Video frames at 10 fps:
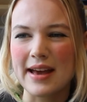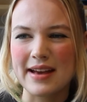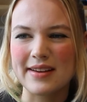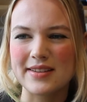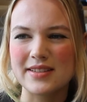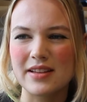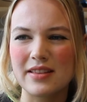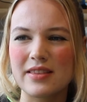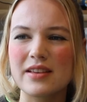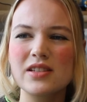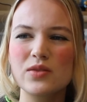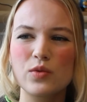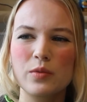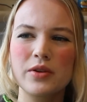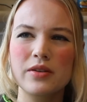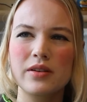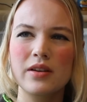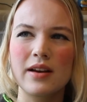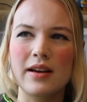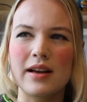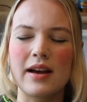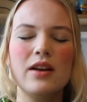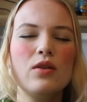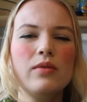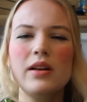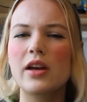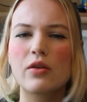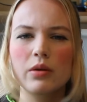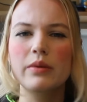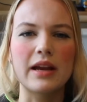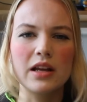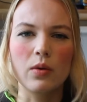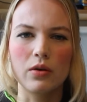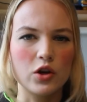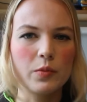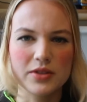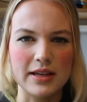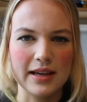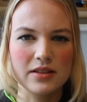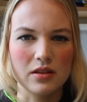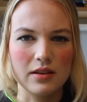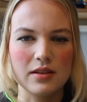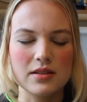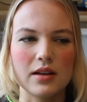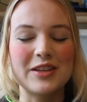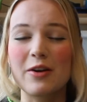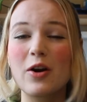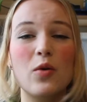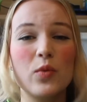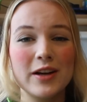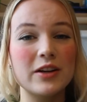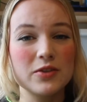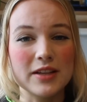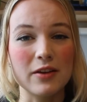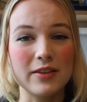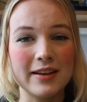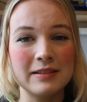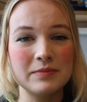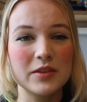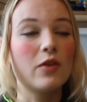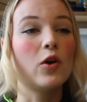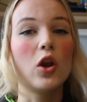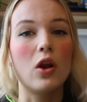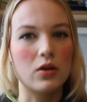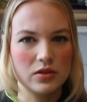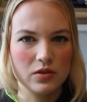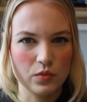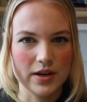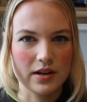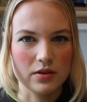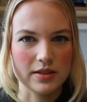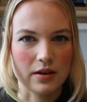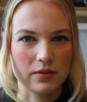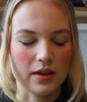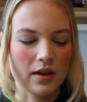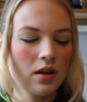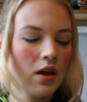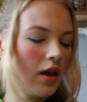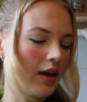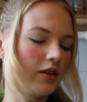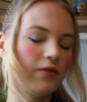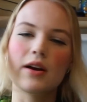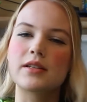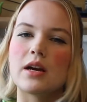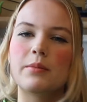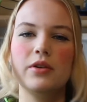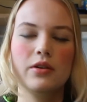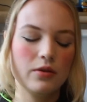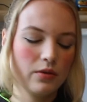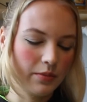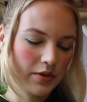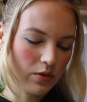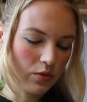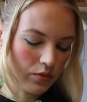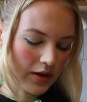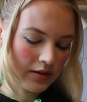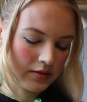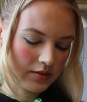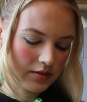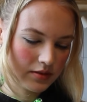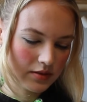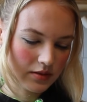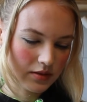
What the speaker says: and this woman, I don't really agree with anyone who puts their kids on the internet. There are weirdos out there. There are lots of weirdos out there. In fact, I'm gonna go on Ren's